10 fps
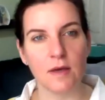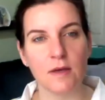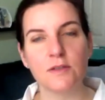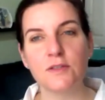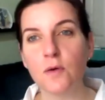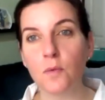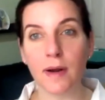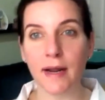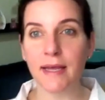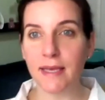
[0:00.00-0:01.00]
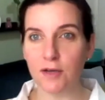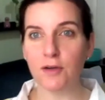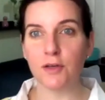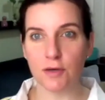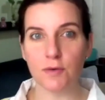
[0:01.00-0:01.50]
So when I hear
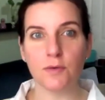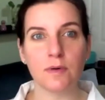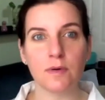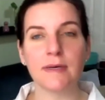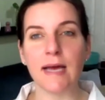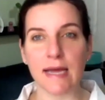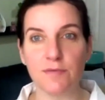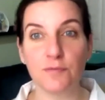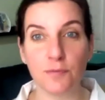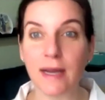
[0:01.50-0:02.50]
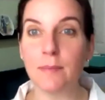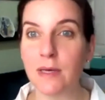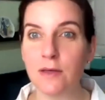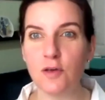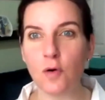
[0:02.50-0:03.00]
you kind of
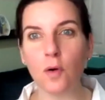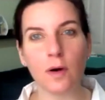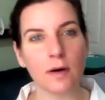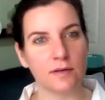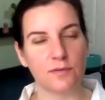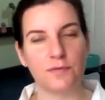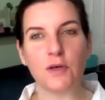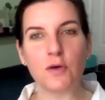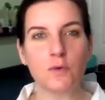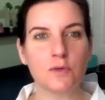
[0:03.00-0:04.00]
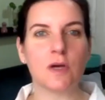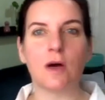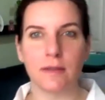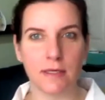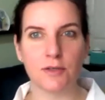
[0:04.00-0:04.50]
framing your views
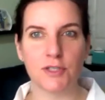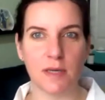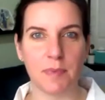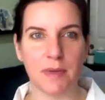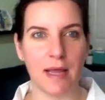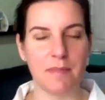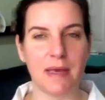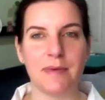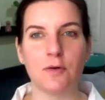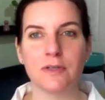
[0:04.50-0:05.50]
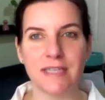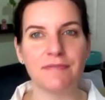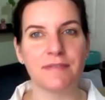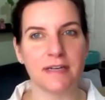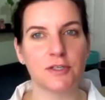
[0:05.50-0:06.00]
on leadership and maybe your
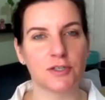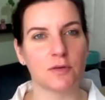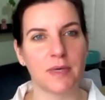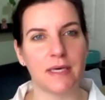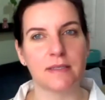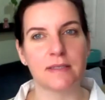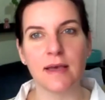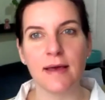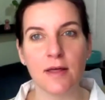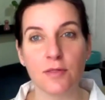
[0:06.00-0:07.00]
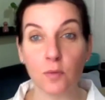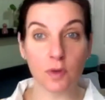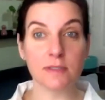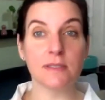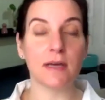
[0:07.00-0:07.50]
definitional piece, the
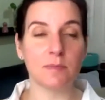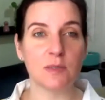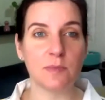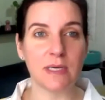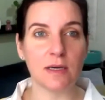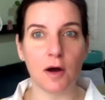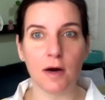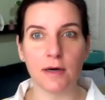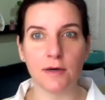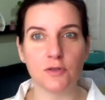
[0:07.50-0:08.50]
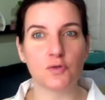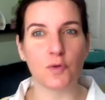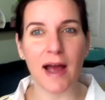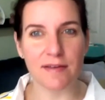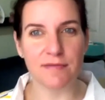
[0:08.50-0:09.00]
words that come to me are
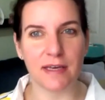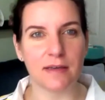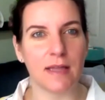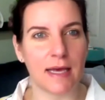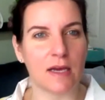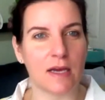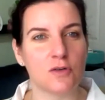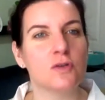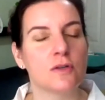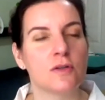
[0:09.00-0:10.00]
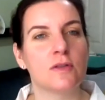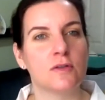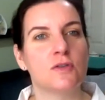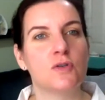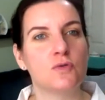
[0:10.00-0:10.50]
driving, like
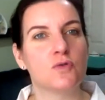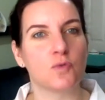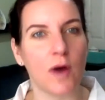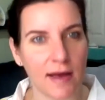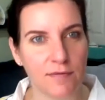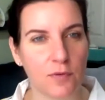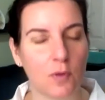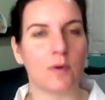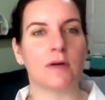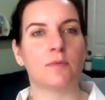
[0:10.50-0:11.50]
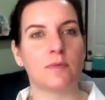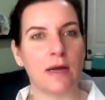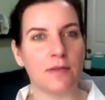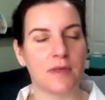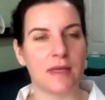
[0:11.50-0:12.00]
to drive forward,
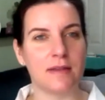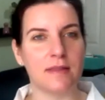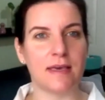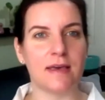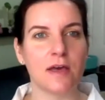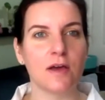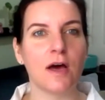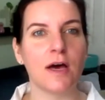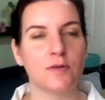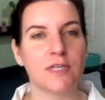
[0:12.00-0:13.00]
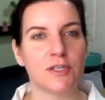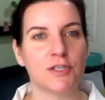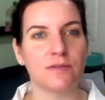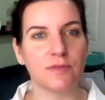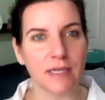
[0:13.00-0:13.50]
rather than the
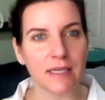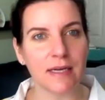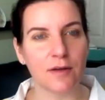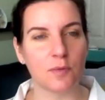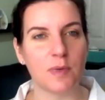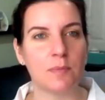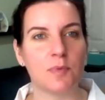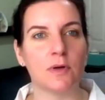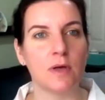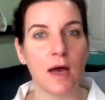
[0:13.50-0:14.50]
connotation of leading other people.